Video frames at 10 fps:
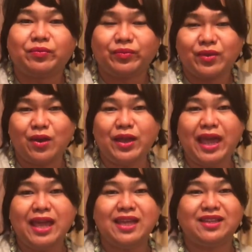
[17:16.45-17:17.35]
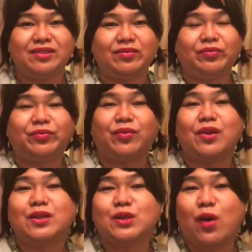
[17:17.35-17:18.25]
Okay?
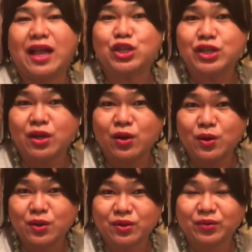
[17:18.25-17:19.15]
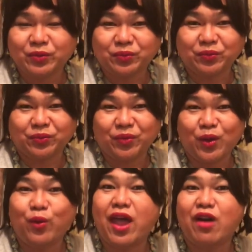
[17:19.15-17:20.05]
So, Angelo,
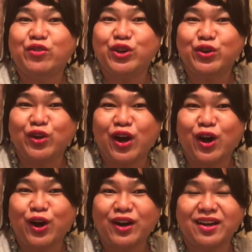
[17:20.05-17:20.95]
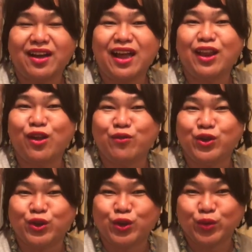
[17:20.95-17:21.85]
wherever you are, I love
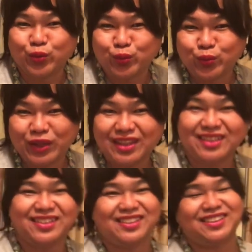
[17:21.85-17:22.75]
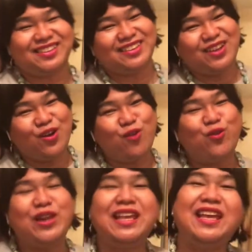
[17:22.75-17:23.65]
you.
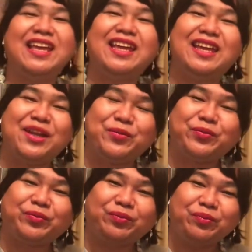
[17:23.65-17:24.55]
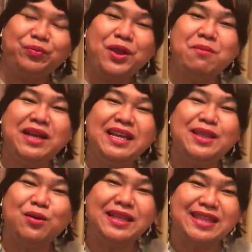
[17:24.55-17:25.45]
Hopefully, magkita
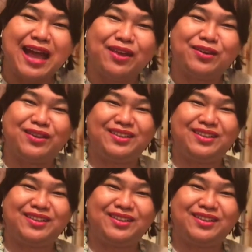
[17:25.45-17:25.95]
ulit tayo.